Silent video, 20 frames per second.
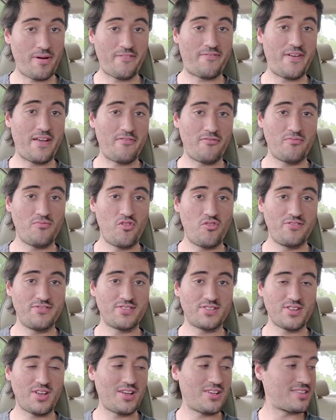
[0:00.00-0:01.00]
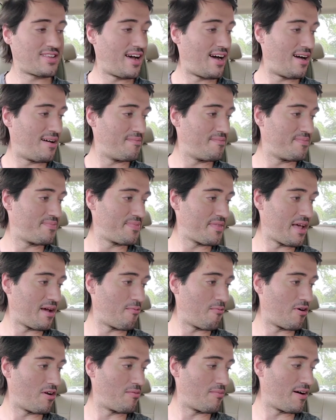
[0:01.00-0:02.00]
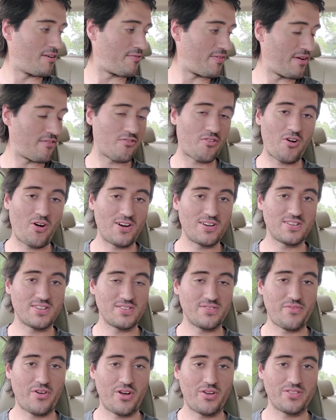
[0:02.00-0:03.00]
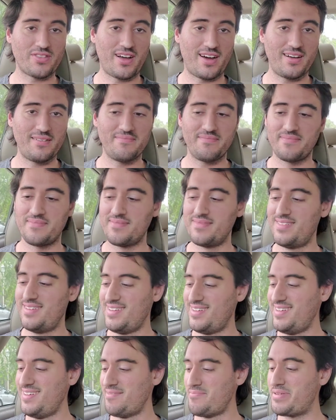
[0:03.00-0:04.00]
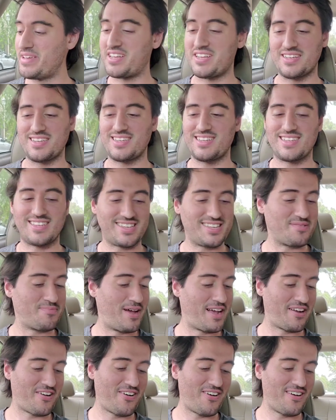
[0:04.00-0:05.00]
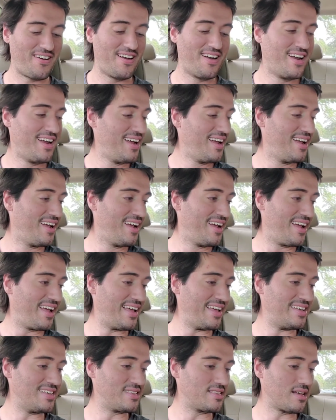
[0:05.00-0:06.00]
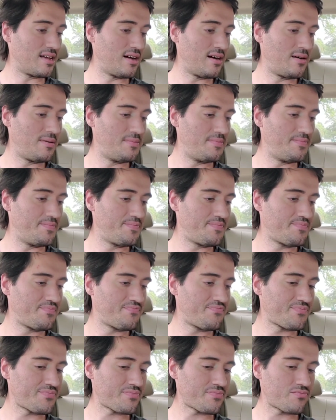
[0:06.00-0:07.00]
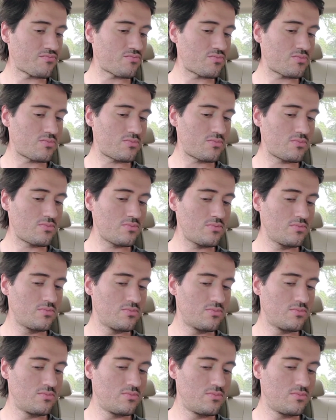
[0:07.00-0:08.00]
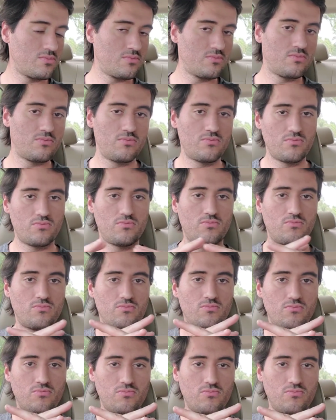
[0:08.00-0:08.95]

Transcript: And I mean, I guess that's why this car, one of my favorite movies of all time, and one of my favorite cars of all time, because it's just my car, is